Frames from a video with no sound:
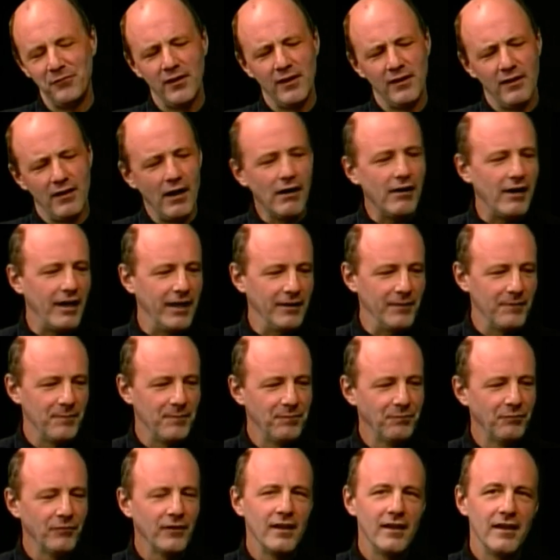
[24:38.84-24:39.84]
All right.
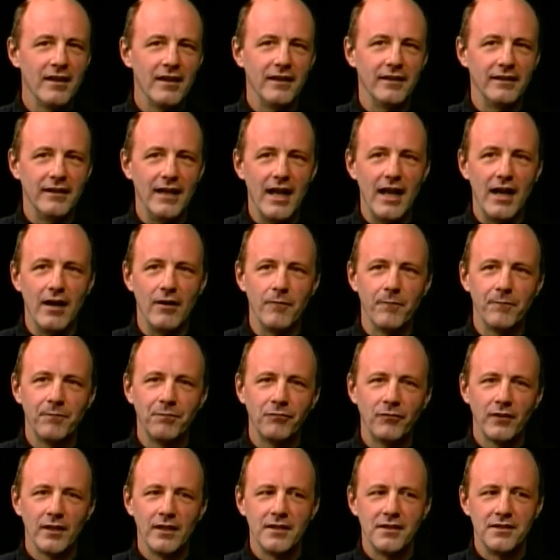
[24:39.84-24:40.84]
Now,
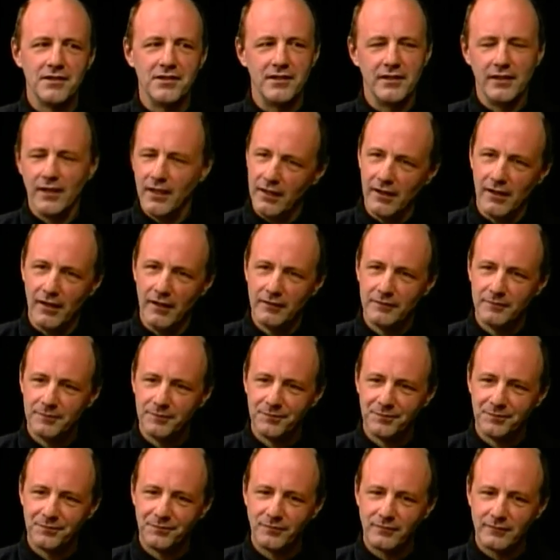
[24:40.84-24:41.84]
Zina.
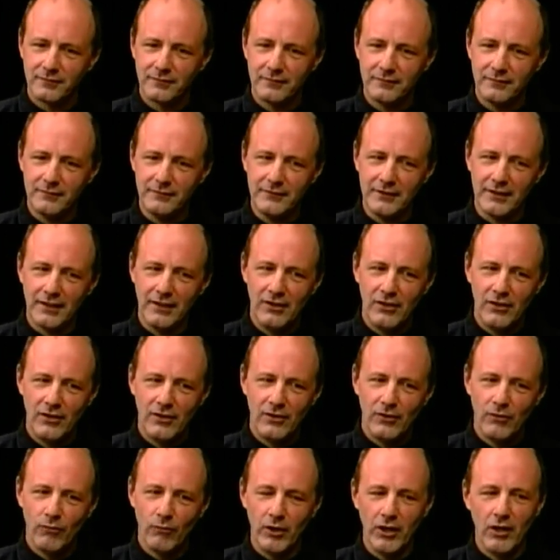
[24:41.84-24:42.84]
Joe.
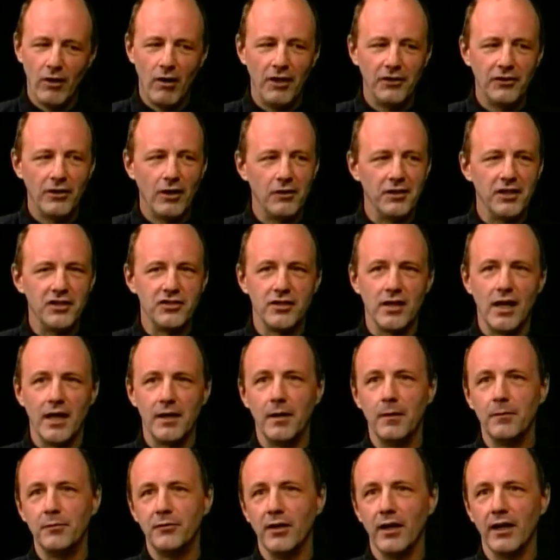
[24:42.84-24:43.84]
We all know that John
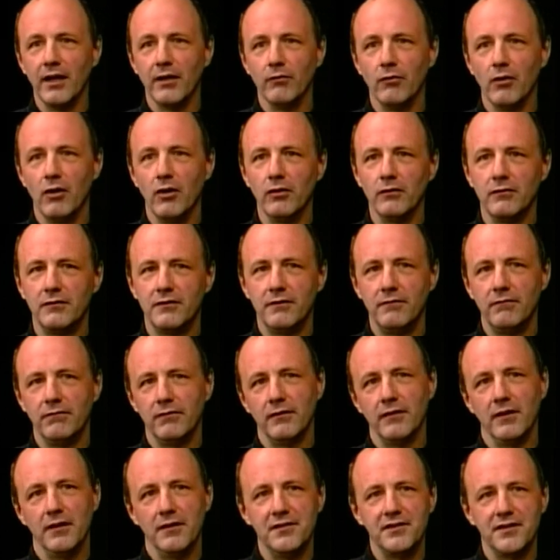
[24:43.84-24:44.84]
Updike wrote
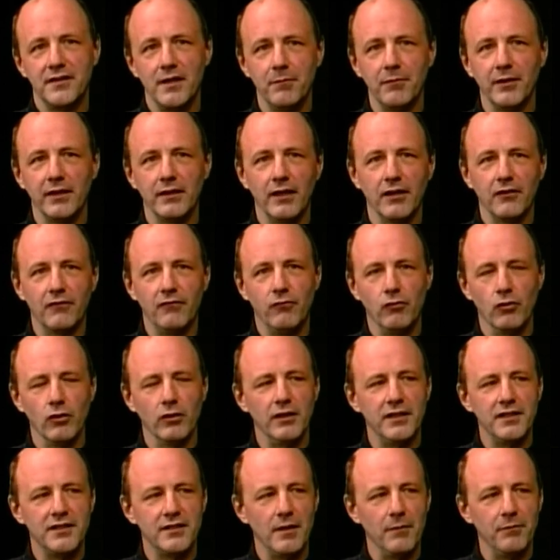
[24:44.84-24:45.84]
something like
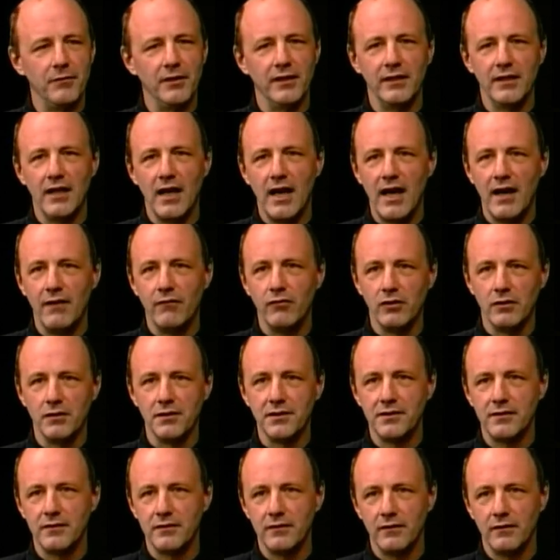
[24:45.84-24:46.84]
40 something
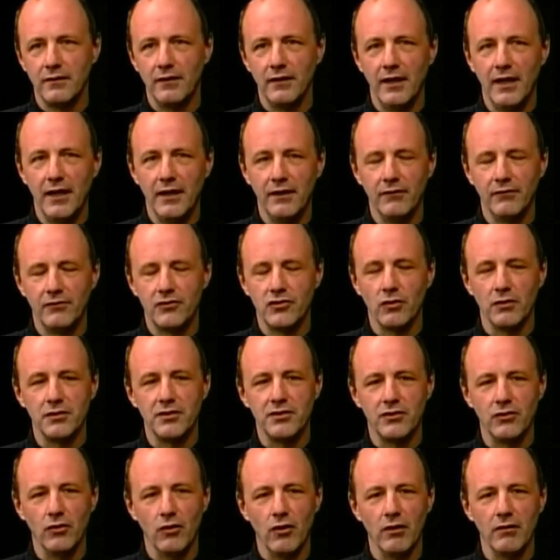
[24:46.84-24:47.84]
novels mm -hmm. and short
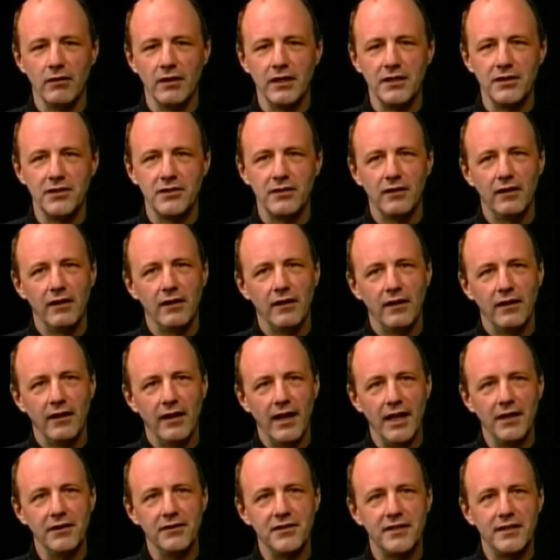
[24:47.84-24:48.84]
stories
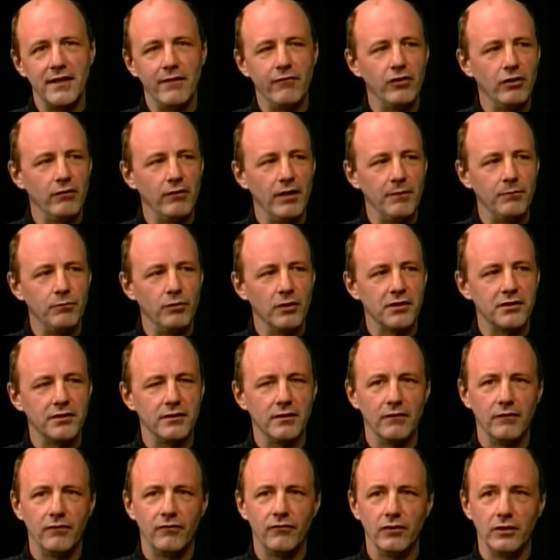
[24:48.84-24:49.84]
and seven or eight books
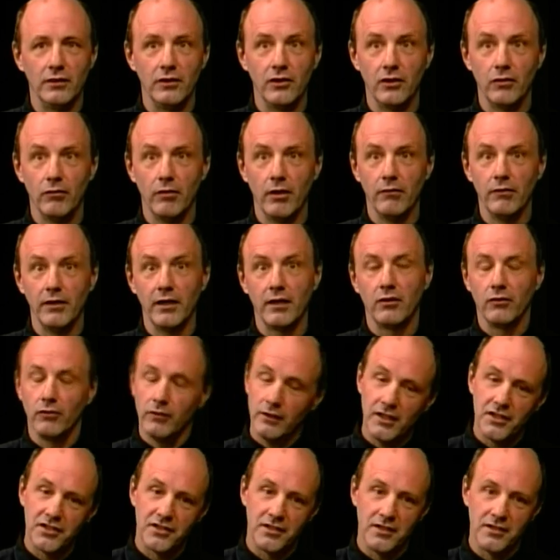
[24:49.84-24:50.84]
of literary
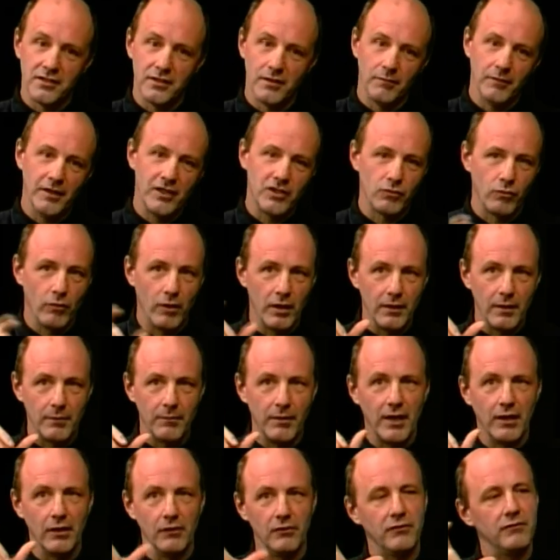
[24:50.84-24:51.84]
criticism, each one
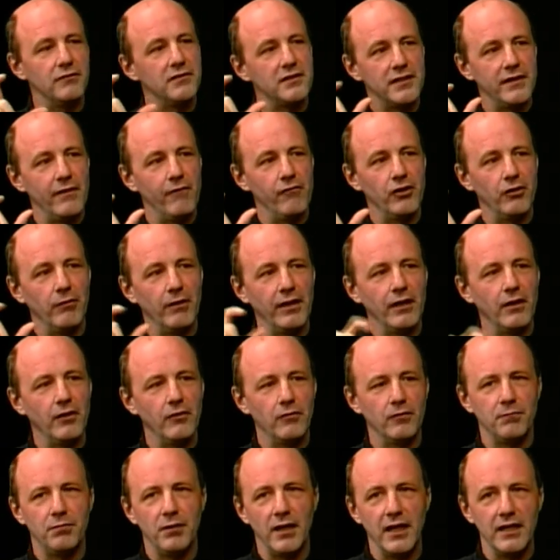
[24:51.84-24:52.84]
about seven or eight
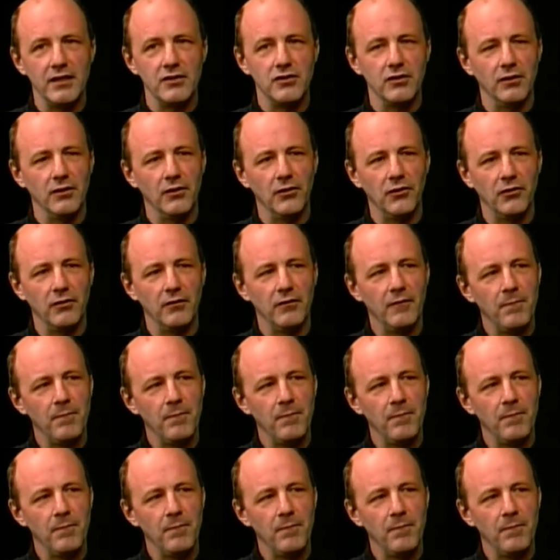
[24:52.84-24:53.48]
hundred pages.